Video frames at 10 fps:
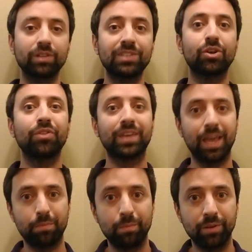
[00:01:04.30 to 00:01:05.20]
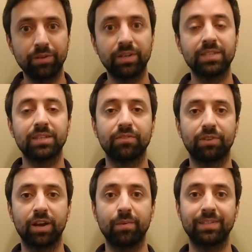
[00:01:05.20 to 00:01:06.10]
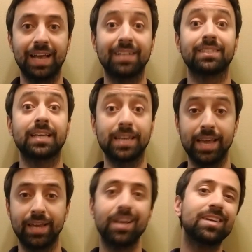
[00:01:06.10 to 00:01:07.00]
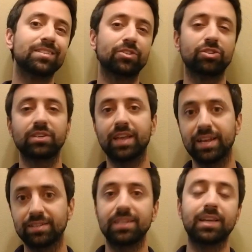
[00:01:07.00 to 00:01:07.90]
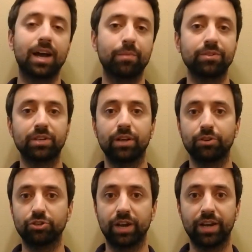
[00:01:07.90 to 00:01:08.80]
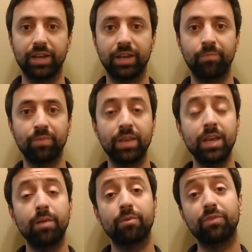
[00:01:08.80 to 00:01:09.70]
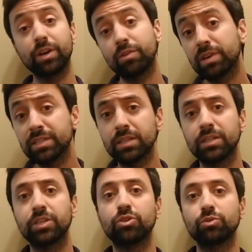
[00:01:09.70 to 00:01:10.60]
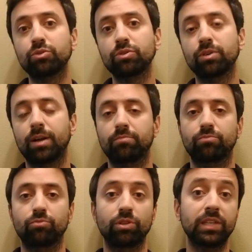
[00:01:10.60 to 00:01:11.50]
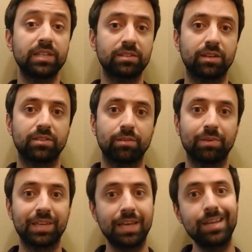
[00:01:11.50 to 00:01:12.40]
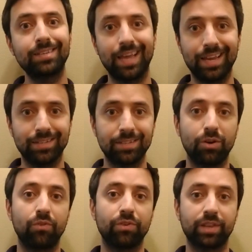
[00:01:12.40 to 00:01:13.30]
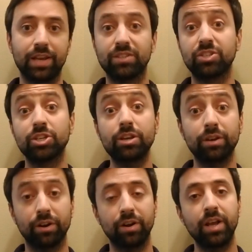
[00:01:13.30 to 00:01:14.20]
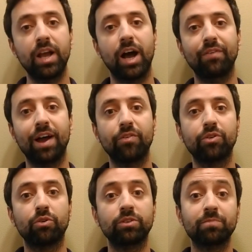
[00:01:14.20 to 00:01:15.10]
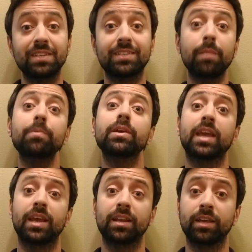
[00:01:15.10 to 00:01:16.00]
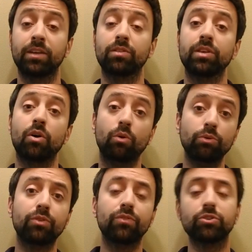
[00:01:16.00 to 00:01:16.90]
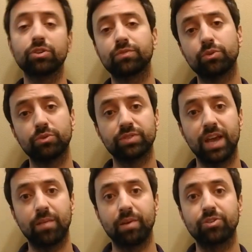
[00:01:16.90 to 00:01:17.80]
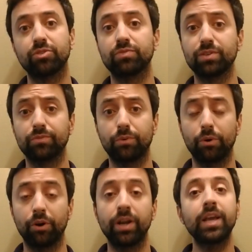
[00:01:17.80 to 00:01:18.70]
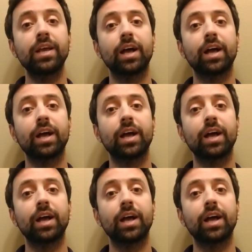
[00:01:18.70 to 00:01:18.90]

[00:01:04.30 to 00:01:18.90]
or at least all the capabilities that Firebase has today, such as enhanced e-commerce and other tracking. But very recently, Google released some key dates over the next year of how they're going to be deprecating the older version of Google Tag Manager v4